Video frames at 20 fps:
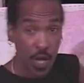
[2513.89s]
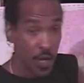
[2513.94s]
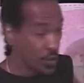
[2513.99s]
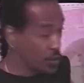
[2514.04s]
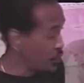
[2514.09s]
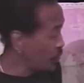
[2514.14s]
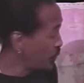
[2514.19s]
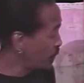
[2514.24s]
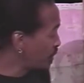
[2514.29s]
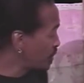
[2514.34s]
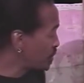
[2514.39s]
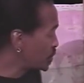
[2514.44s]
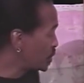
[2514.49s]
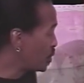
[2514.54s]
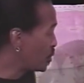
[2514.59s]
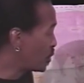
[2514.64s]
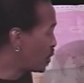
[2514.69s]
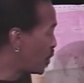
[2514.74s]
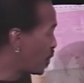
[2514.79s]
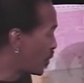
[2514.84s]
You look at
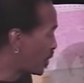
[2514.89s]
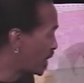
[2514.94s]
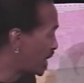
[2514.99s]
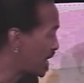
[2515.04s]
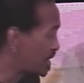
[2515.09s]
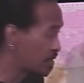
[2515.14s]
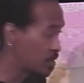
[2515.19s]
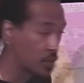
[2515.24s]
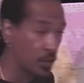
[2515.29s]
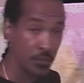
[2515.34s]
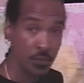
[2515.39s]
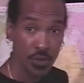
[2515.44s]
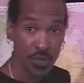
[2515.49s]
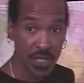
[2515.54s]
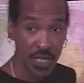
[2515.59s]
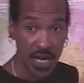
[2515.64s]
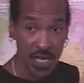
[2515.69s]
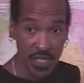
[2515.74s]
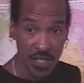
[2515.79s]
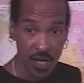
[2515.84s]
so-called classical music.
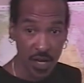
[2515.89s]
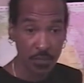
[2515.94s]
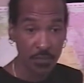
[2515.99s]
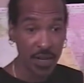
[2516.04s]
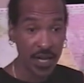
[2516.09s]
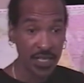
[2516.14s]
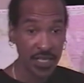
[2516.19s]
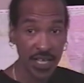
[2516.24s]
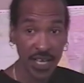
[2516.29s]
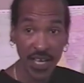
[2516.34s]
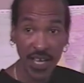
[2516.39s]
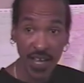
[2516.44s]
I start my day